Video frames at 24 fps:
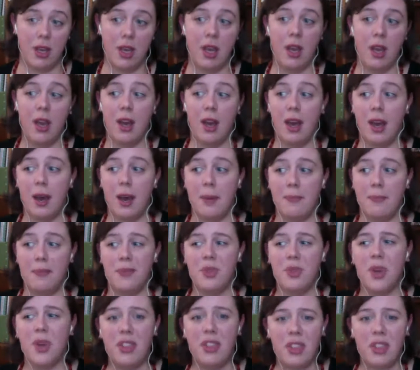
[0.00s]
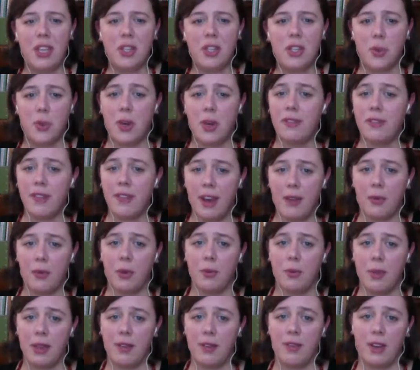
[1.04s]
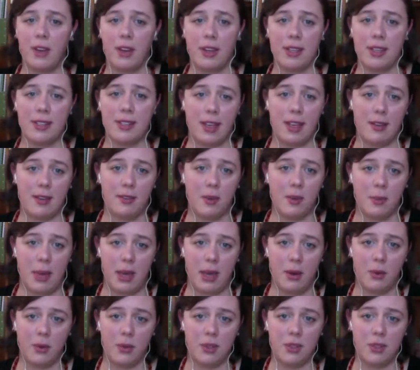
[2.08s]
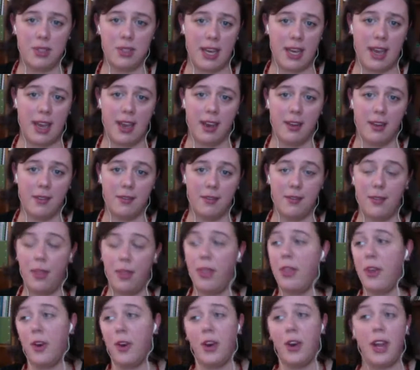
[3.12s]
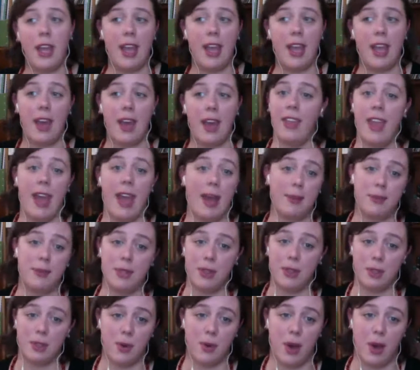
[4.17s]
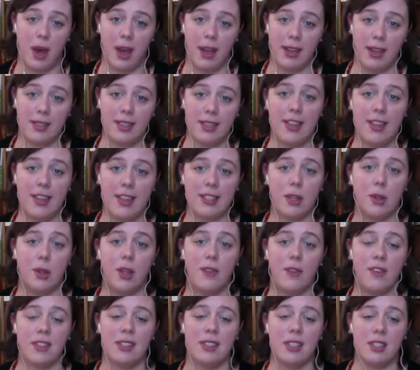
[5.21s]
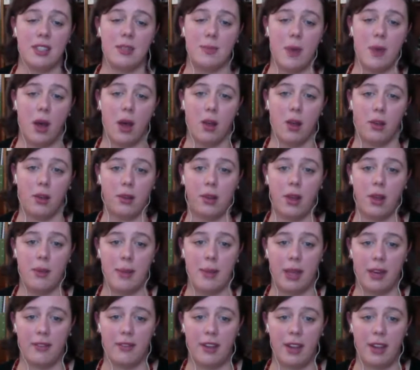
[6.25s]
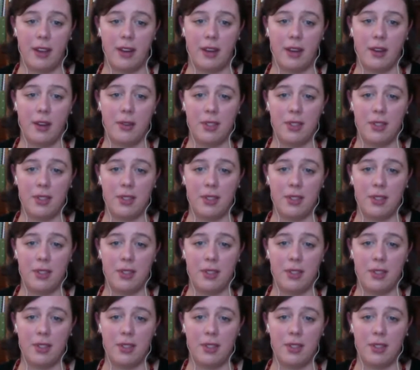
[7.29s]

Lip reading: So I think 25 would be a very safe amount to have, 30 at the absolute highest, and that's only if it's a small amount of handouts.